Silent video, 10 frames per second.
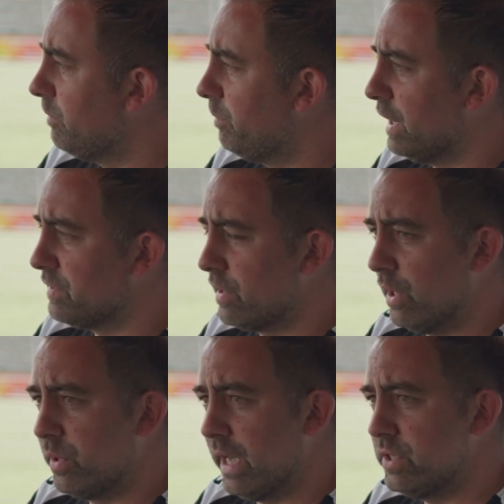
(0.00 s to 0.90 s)
because of the
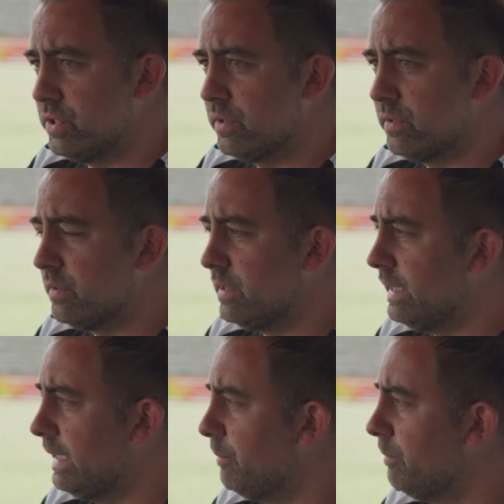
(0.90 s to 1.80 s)
location.
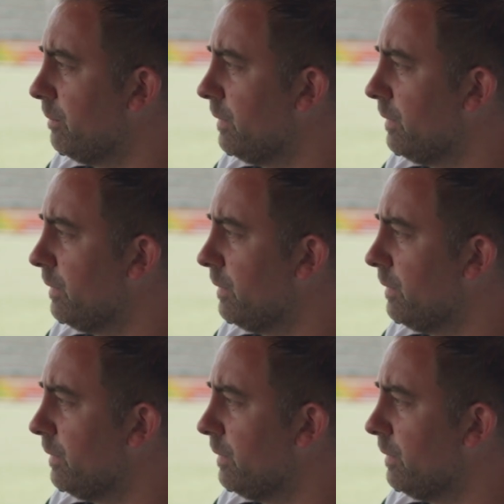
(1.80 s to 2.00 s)
And